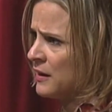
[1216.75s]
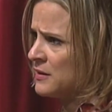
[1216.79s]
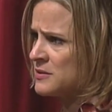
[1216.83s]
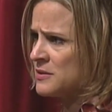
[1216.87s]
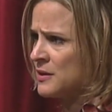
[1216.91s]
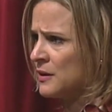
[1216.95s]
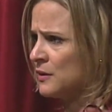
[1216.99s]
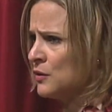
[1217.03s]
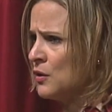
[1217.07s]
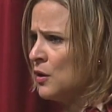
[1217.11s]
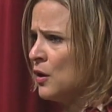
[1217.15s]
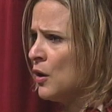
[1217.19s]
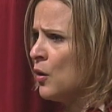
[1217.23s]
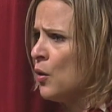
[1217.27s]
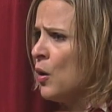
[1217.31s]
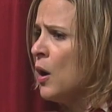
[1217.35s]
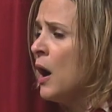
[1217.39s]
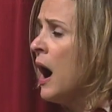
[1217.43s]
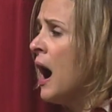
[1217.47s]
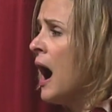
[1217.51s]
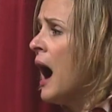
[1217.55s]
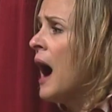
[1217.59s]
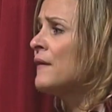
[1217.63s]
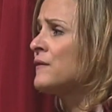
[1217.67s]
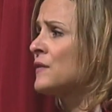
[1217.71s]
It's like, no,
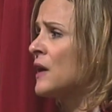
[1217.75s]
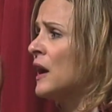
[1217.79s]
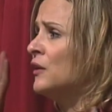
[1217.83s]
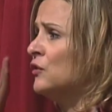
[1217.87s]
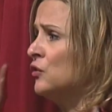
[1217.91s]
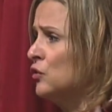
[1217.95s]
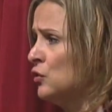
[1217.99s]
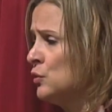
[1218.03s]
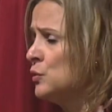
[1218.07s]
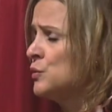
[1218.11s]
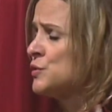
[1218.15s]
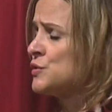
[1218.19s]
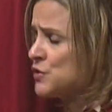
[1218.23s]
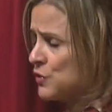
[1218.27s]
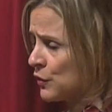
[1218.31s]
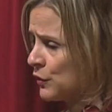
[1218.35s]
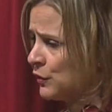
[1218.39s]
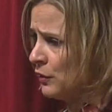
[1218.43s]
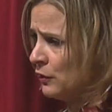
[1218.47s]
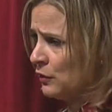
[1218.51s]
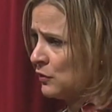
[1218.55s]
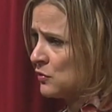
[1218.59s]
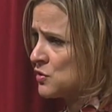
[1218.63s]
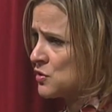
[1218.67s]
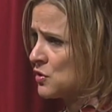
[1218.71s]
I've got 2
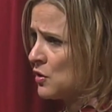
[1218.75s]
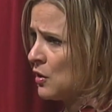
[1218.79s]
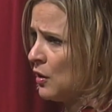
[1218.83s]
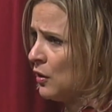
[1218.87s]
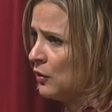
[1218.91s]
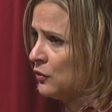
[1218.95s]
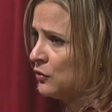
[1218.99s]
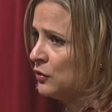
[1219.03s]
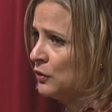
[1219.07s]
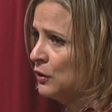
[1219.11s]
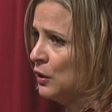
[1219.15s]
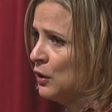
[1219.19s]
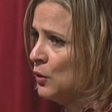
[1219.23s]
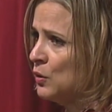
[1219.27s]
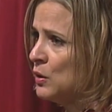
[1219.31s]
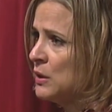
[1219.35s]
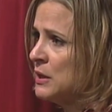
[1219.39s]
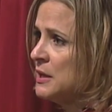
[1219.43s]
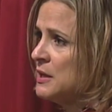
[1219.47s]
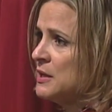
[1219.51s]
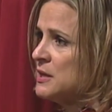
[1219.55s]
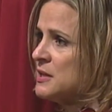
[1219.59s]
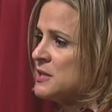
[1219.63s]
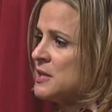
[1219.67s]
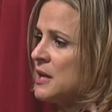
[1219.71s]
circular saws, you know,
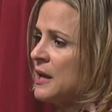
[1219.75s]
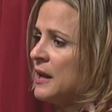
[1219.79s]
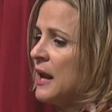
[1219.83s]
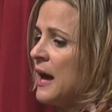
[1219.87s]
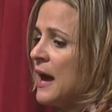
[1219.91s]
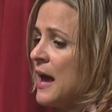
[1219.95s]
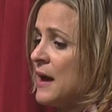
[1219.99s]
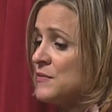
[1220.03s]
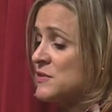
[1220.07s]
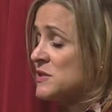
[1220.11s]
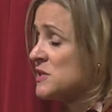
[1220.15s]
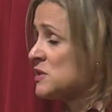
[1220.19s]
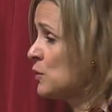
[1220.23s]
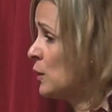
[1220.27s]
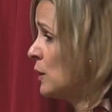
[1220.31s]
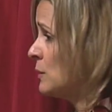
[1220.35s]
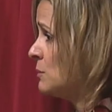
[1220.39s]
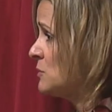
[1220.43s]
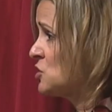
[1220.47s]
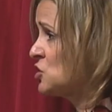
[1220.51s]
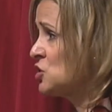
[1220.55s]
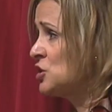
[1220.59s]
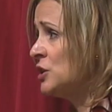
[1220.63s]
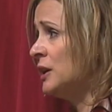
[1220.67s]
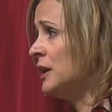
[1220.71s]
and I have a sewing
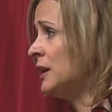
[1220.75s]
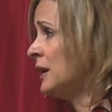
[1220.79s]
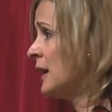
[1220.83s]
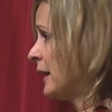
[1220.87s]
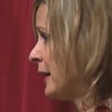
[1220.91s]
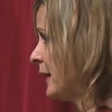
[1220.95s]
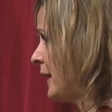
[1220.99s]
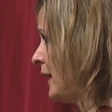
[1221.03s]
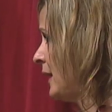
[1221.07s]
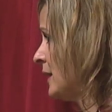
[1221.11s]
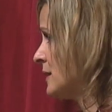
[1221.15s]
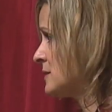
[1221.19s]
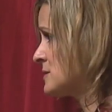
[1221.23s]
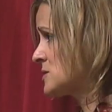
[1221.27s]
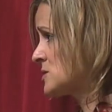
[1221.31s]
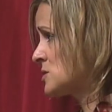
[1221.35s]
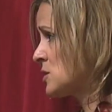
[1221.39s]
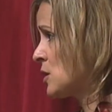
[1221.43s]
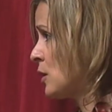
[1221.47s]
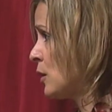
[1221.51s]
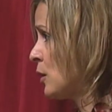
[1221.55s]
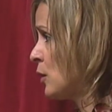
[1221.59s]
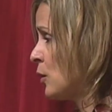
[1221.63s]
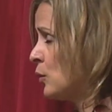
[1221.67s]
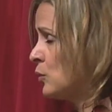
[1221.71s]
machine and I can't
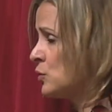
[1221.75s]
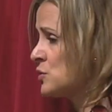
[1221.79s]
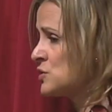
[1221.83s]
sew.